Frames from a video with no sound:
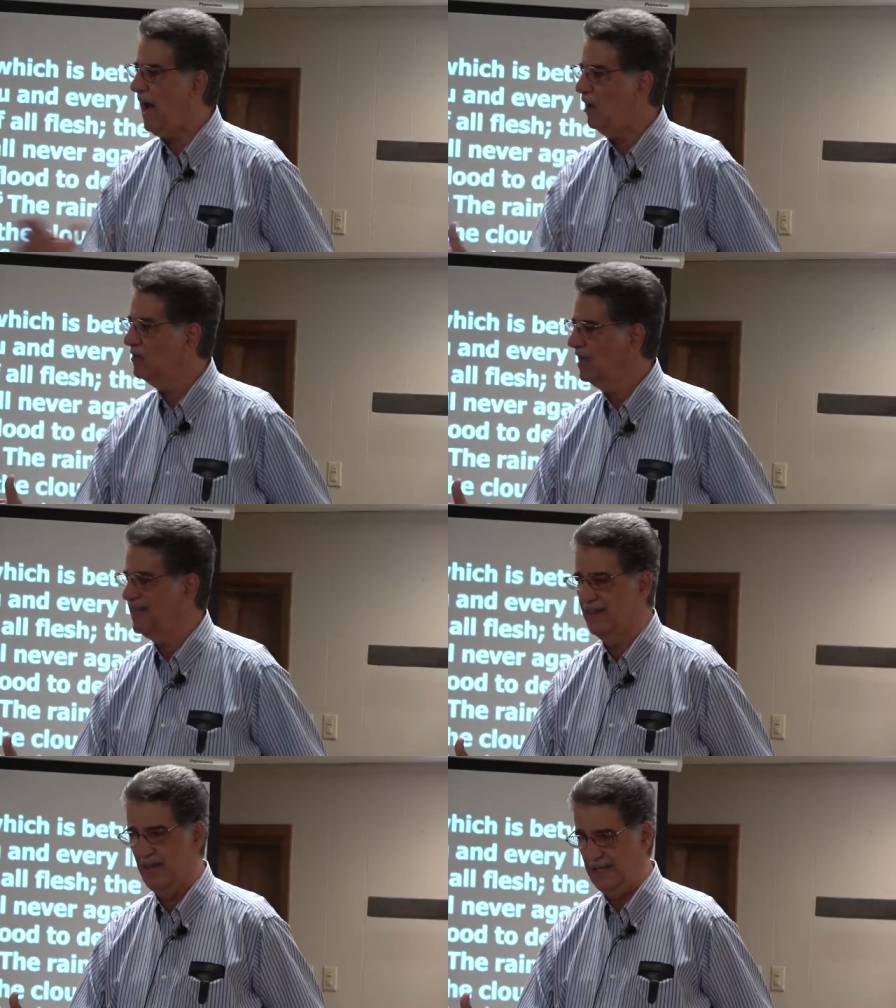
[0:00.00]
out
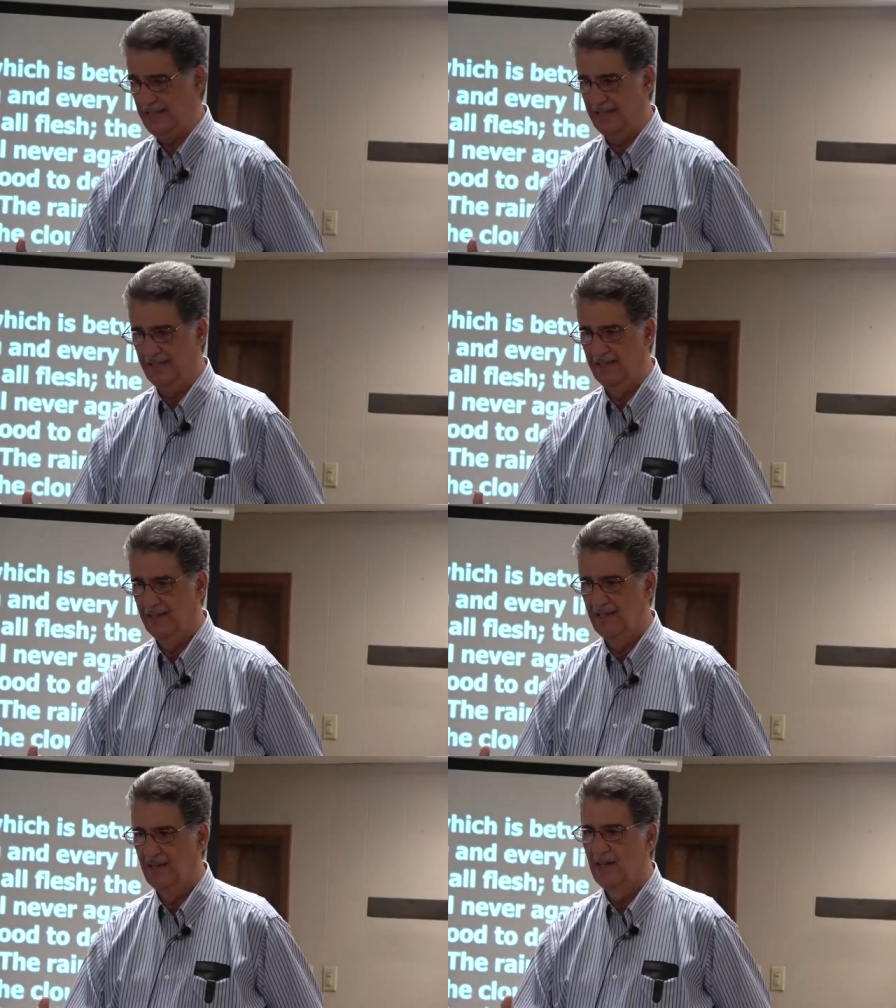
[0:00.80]
like a light,
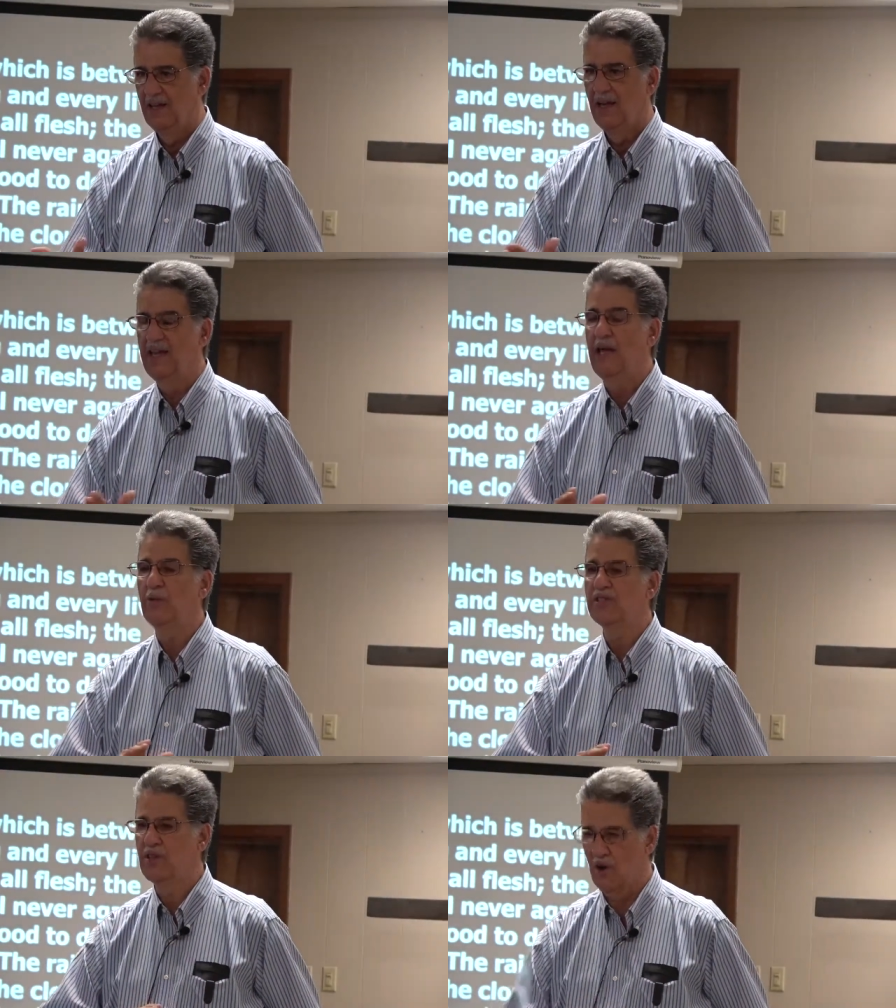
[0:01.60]
and he
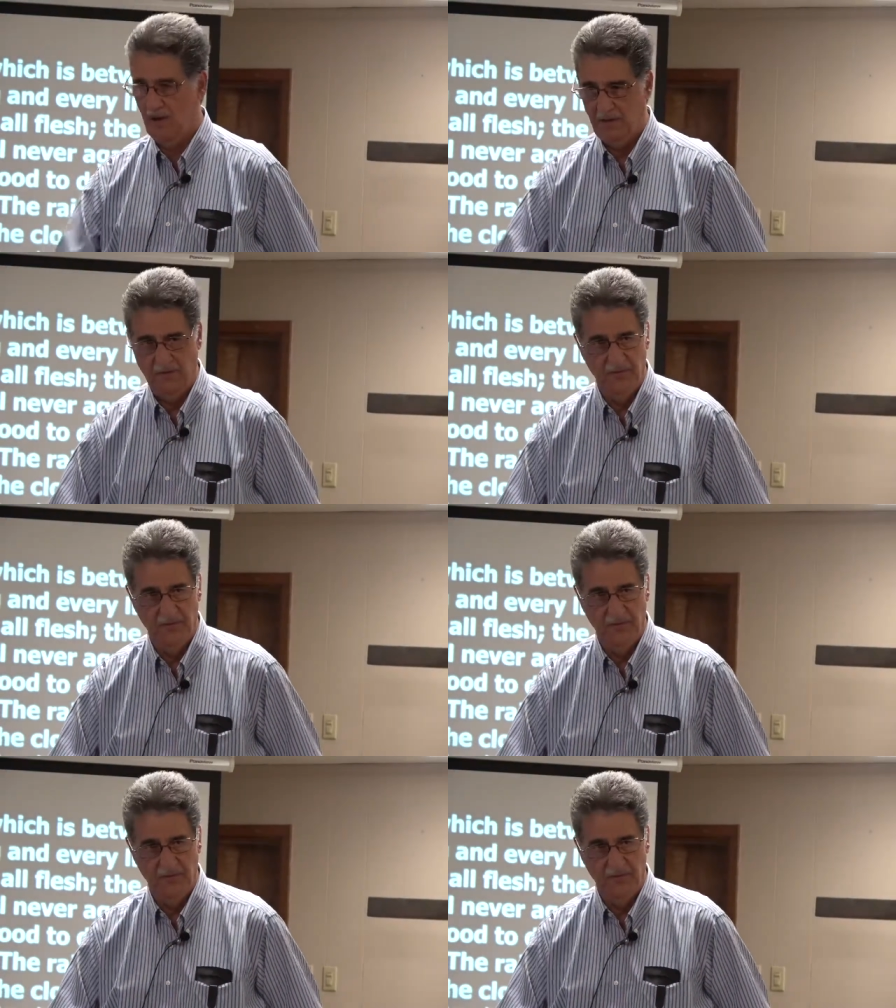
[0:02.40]
was gone.